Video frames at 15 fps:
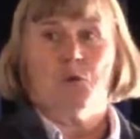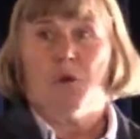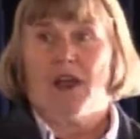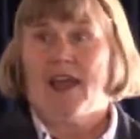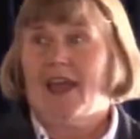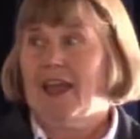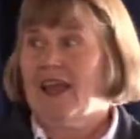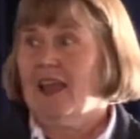
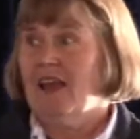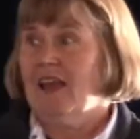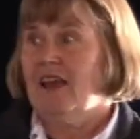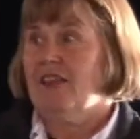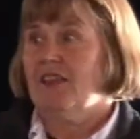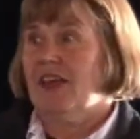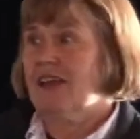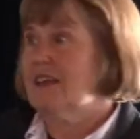way
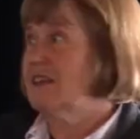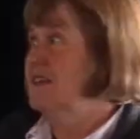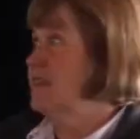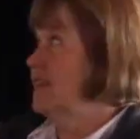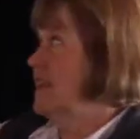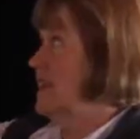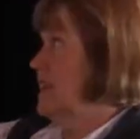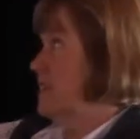that
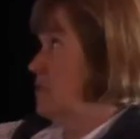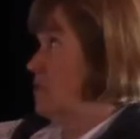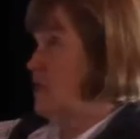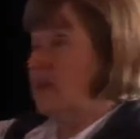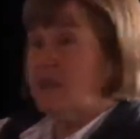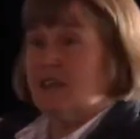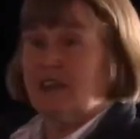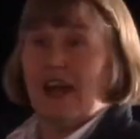is
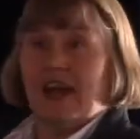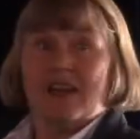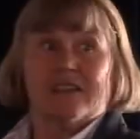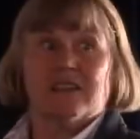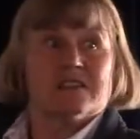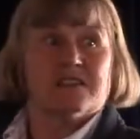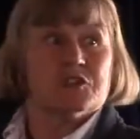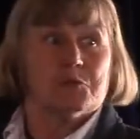really not
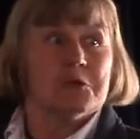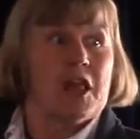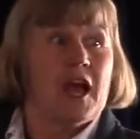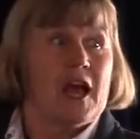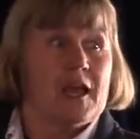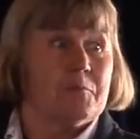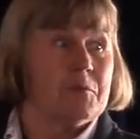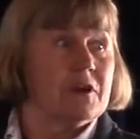
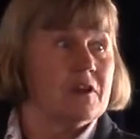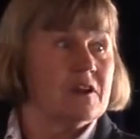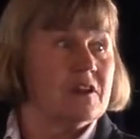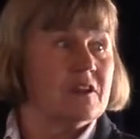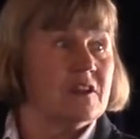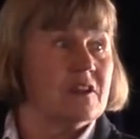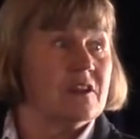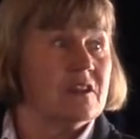sublime,
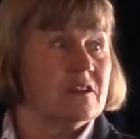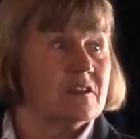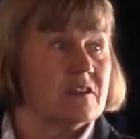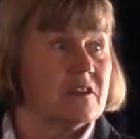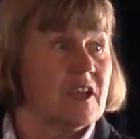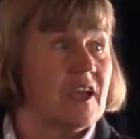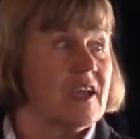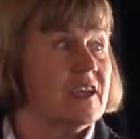
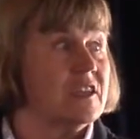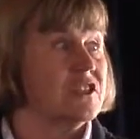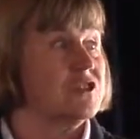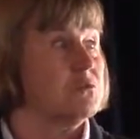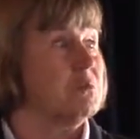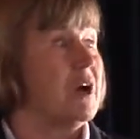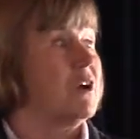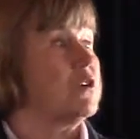okay? It's
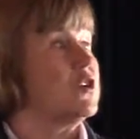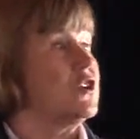about